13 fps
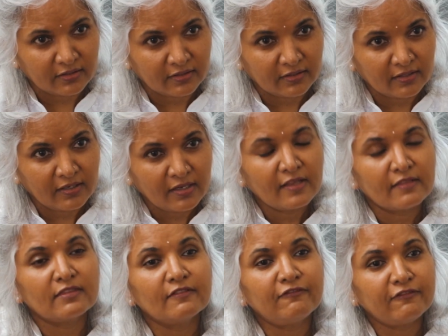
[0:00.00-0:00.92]

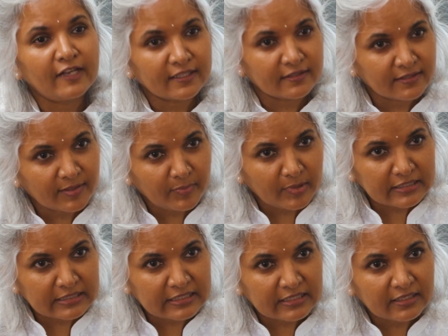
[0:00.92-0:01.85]
The
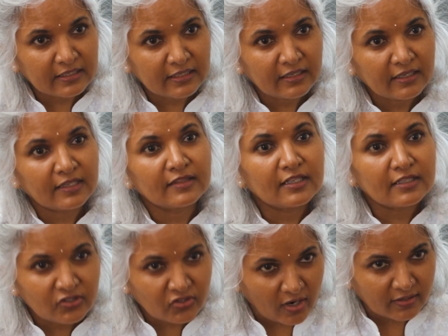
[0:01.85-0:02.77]
flexibility, the
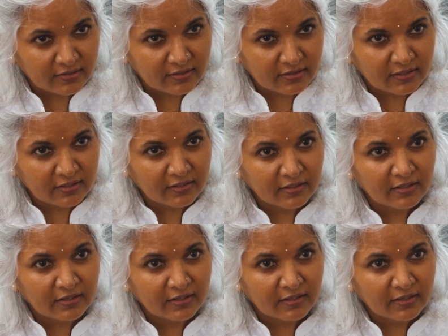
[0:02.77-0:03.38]
trust,